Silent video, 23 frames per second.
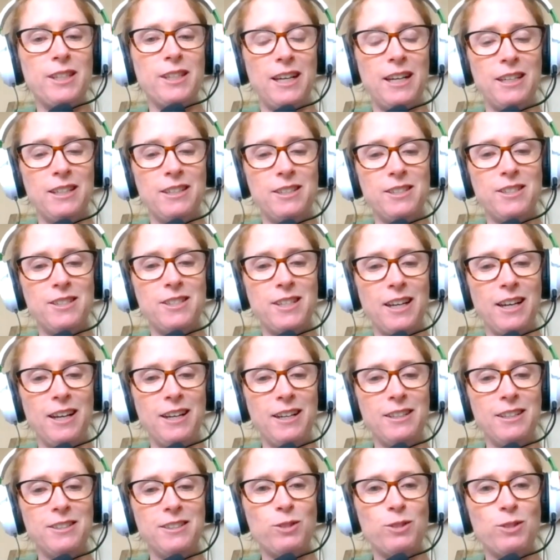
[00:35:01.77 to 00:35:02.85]
and
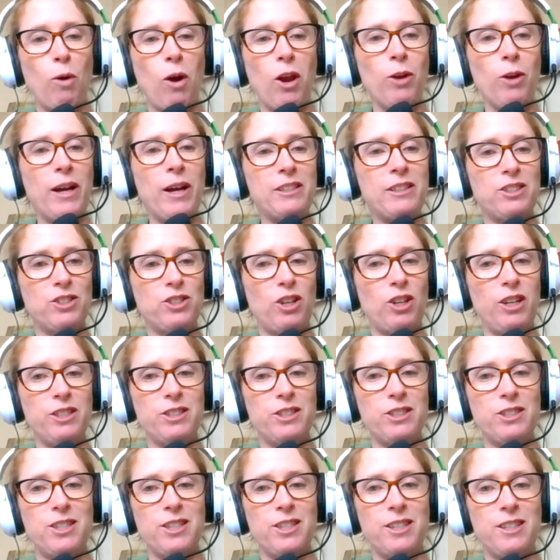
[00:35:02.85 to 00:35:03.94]
swallow
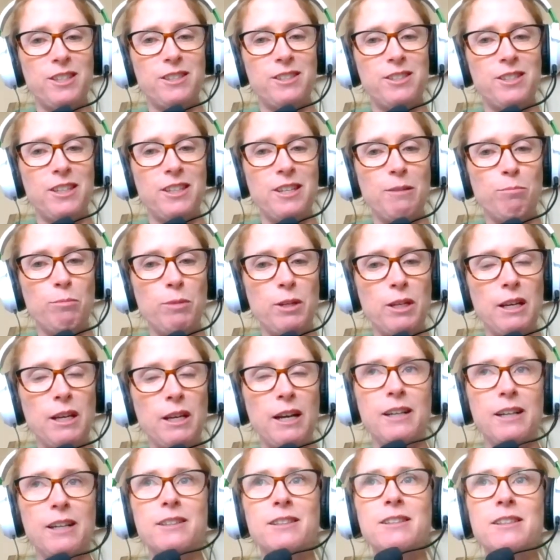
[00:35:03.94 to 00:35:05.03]
exercises to keep me
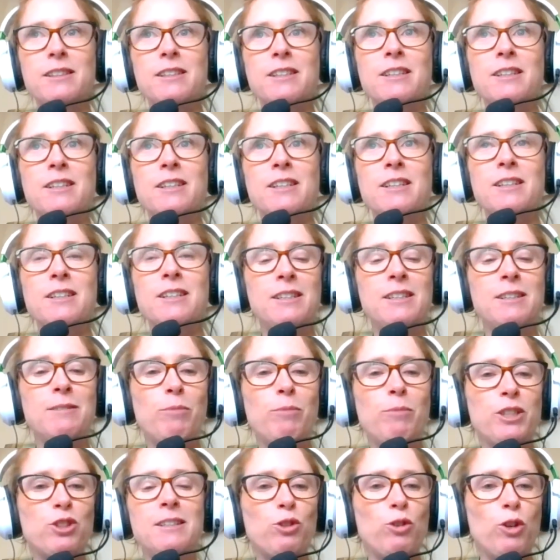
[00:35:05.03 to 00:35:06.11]

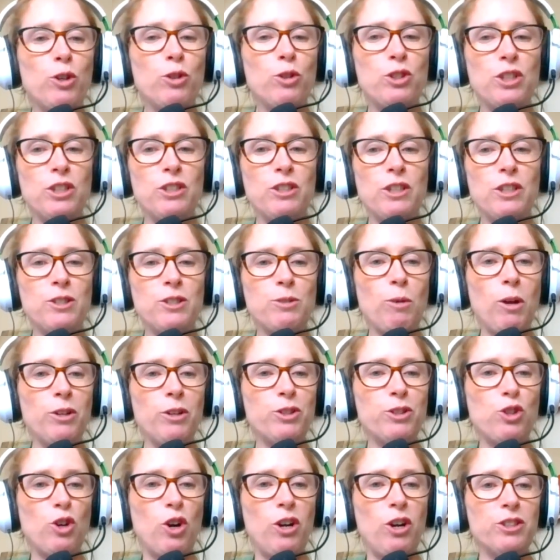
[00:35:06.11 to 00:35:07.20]
my throat and swallow
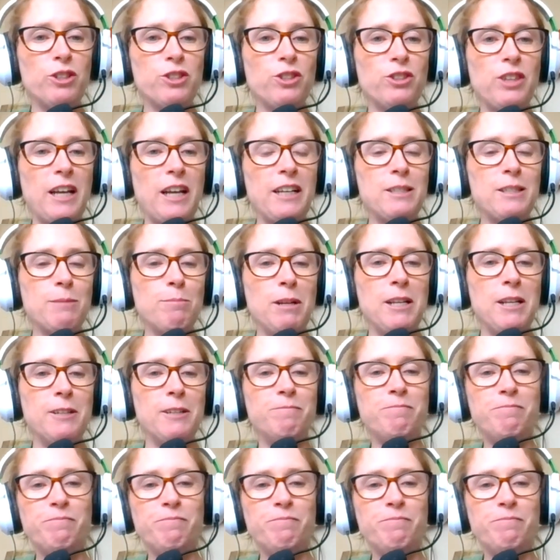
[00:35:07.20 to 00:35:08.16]
strong. So thanks a million.